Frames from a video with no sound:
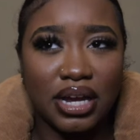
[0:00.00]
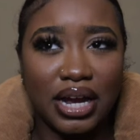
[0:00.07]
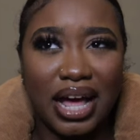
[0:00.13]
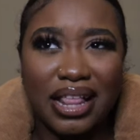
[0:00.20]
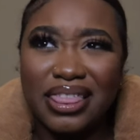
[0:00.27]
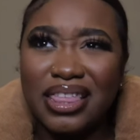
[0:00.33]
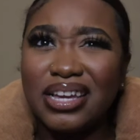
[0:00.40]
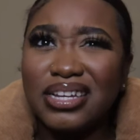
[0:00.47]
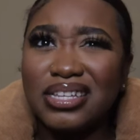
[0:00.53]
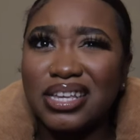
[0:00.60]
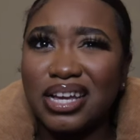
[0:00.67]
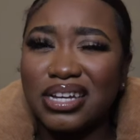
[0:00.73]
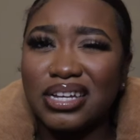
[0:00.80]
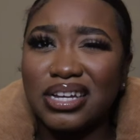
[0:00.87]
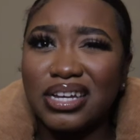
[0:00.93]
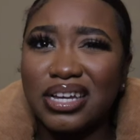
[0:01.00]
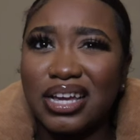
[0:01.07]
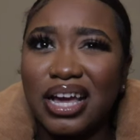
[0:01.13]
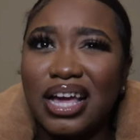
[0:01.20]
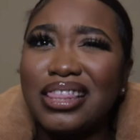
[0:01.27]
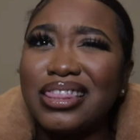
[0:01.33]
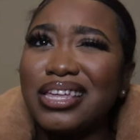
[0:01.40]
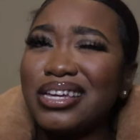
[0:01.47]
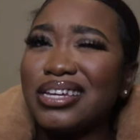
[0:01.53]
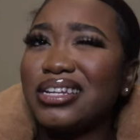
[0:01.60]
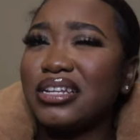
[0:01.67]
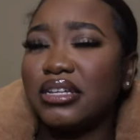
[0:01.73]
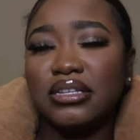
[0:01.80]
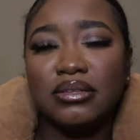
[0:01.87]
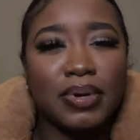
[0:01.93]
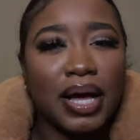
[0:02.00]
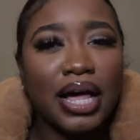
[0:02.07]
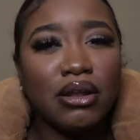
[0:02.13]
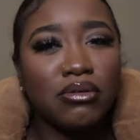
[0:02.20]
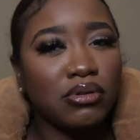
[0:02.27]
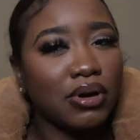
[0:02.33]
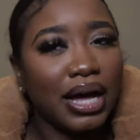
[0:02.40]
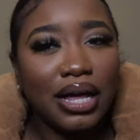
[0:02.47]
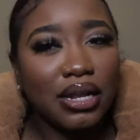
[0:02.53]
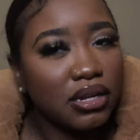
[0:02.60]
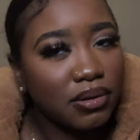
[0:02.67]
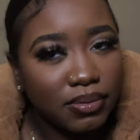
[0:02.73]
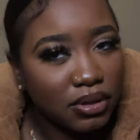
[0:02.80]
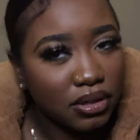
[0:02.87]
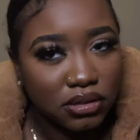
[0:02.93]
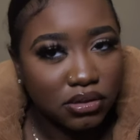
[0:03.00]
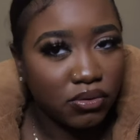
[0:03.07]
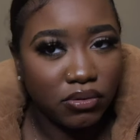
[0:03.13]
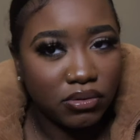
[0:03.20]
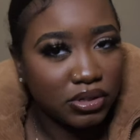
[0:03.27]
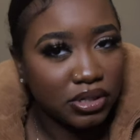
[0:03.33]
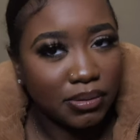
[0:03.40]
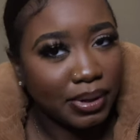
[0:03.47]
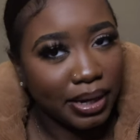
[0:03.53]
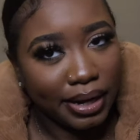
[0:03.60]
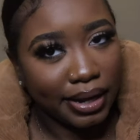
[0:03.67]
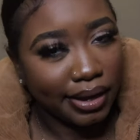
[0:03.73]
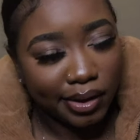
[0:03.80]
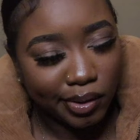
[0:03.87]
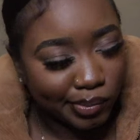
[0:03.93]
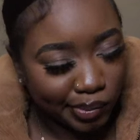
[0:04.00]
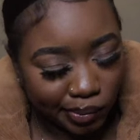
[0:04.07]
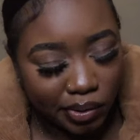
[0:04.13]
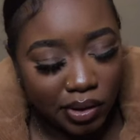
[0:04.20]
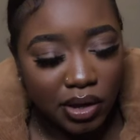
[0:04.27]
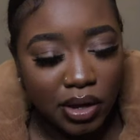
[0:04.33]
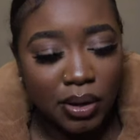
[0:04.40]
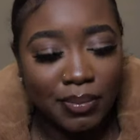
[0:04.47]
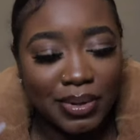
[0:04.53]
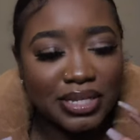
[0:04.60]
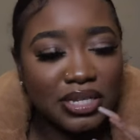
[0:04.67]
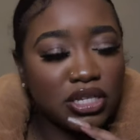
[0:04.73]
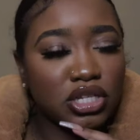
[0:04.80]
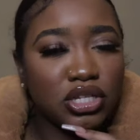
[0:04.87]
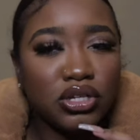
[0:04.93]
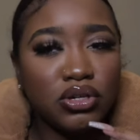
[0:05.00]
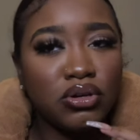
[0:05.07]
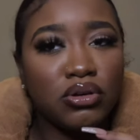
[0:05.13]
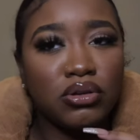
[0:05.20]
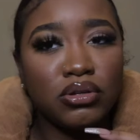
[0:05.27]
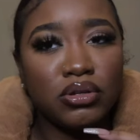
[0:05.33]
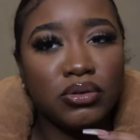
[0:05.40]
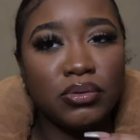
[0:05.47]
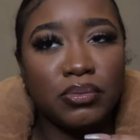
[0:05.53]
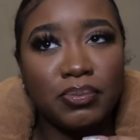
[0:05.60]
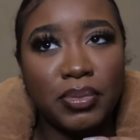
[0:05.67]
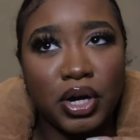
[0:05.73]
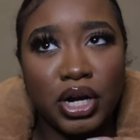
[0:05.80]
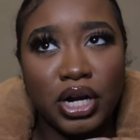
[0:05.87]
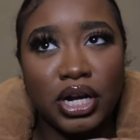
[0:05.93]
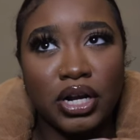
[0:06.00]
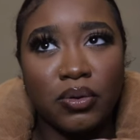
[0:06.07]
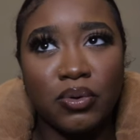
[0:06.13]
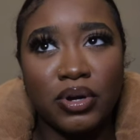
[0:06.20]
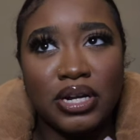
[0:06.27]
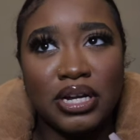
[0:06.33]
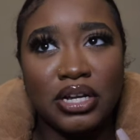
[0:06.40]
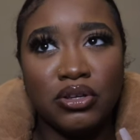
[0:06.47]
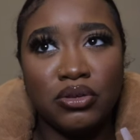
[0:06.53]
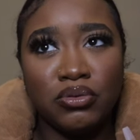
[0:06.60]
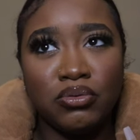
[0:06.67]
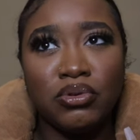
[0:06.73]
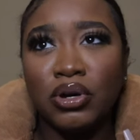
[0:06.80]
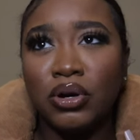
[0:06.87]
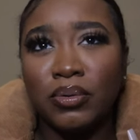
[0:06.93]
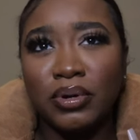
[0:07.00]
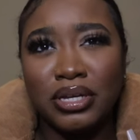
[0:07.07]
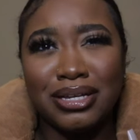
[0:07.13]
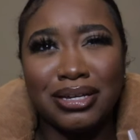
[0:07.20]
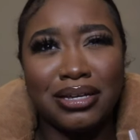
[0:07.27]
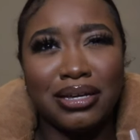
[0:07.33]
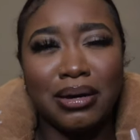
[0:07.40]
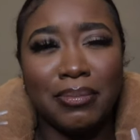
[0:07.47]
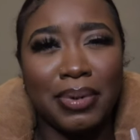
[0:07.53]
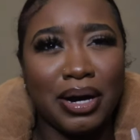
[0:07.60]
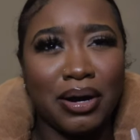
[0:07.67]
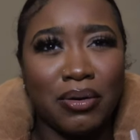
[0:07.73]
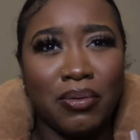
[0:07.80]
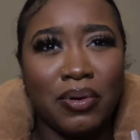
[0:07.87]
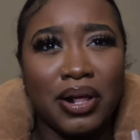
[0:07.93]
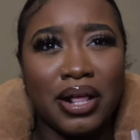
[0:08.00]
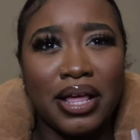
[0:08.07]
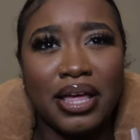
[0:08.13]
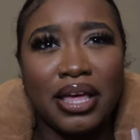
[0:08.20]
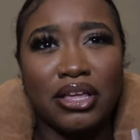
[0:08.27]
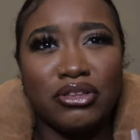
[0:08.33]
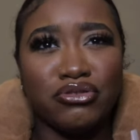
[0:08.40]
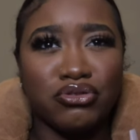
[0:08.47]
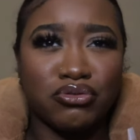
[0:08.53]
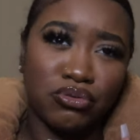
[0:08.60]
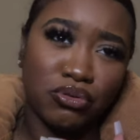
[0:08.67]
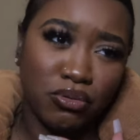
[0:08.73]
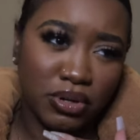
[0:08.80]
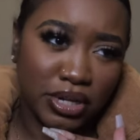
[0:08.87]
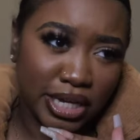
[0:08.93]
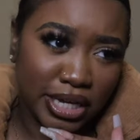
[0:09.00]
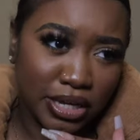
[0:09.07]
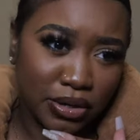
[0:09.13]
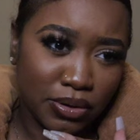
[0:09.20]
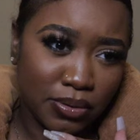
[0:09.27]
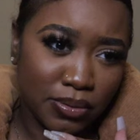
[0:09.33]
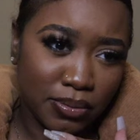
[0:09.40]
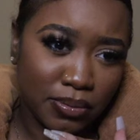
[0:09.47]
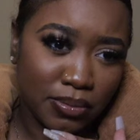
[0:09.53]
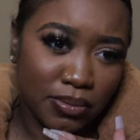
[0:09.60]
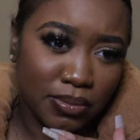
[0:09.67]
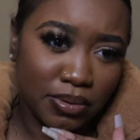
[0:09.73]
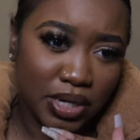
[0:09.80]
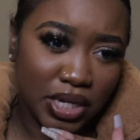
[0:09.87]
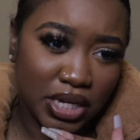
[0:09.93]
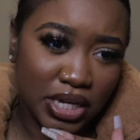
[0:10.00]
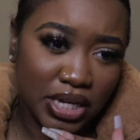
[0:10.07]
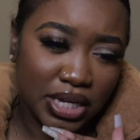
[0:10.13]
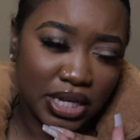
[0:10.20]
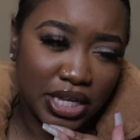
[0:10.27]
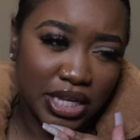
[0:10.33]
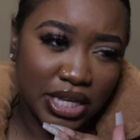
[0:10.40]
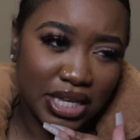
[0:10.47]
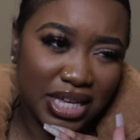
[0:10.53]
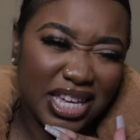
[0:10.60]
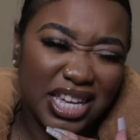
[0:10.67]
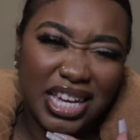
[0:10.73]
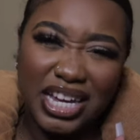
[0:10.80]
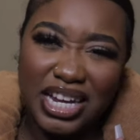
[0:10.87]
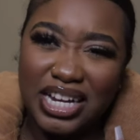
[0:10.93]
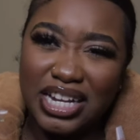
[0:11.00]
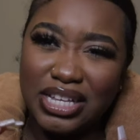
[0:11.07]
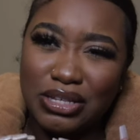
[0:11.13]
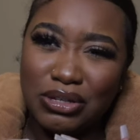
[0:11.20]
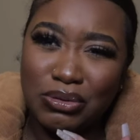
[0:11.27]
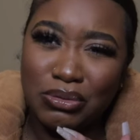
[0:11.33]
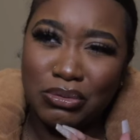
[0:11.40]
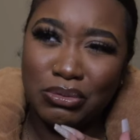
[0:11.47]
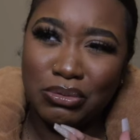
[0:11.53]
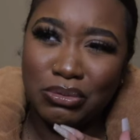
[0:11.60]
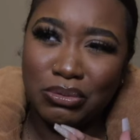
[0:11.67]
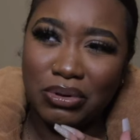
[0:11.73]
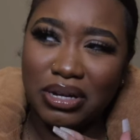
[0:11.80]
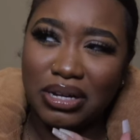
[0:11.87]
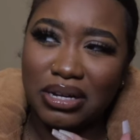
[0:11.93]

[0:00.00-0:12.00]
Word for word: I think it's like I think it is, but I don't know. I've never looked on something like that. I don't know. But this little little part where you go in your about and you scroll down and then you